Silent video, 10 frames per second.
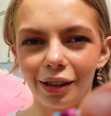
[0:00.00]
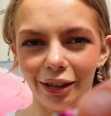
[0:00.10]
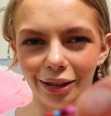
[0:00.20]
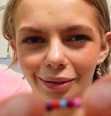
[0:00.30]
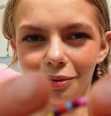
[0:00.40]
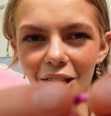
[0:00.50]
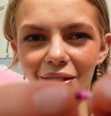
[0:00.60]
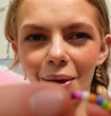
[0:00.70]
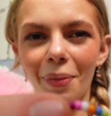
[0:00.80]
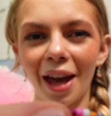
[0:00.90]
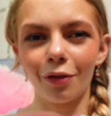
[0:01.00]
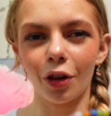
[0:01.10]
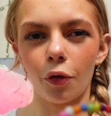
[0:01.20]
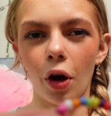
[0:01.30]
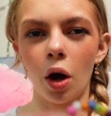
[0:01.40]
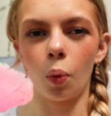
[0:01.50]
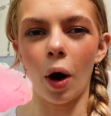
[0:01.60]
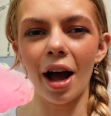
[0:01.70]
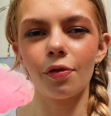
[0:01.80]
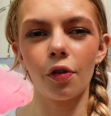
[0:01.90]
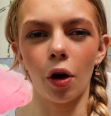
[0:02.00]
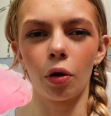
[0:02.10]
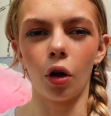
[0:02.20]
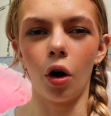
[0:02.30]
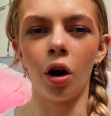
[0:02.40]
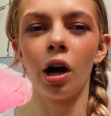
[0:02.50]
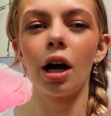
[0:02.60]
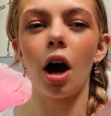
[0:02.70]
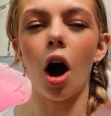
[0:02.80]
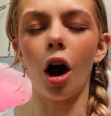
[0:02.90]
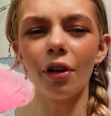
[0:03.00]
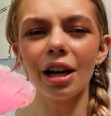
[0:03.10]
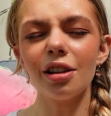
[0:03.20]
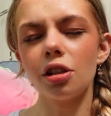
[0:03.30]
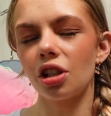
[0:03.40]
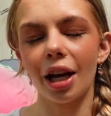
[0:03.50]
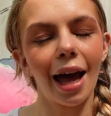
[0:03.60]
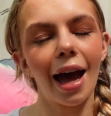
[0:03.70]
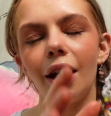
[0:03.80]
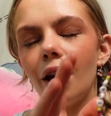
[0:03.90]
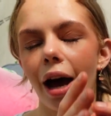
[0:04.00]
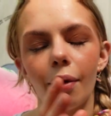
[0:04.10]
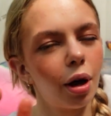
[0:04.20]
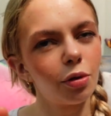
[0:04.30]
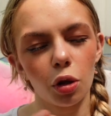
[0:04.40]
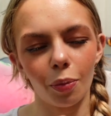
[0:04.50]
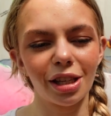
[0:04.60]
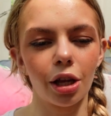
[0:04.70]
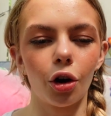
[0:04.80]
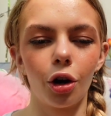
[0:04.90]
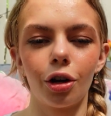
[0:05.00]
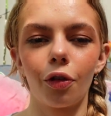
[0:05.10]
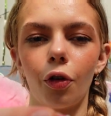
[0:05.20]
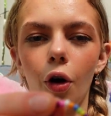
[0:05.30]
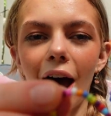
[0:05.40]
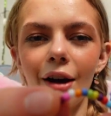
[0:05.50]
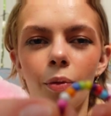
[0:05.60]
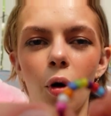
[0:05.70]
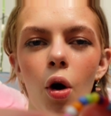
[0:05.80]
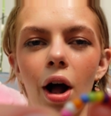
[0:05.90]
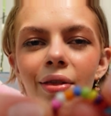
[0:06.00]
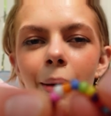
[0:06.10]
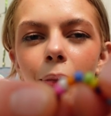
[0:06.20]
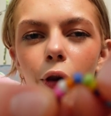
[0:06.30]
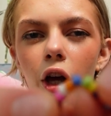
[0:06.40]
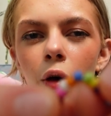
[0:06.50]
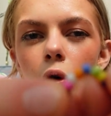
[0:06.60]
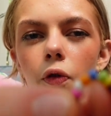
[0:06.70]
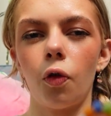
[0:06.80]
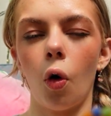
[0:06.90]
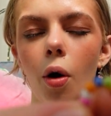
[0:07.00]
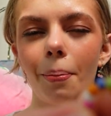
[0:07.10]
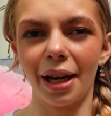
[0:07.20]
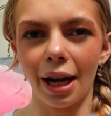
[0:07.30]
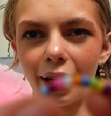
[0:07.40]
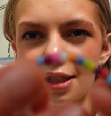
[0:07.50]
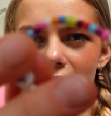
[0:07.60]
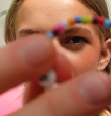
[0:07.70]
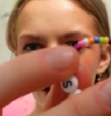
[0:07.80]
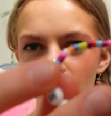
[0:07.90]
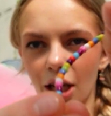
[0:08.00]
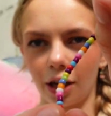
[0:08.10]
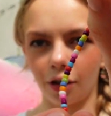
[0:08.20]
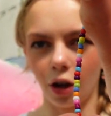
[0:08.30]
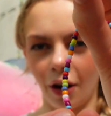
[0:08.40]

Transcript: And then pink for Lover, white for Folklore, orange, again, I'm doing the best I could for Evermore, and then blue for Midnight, and then you just kind of go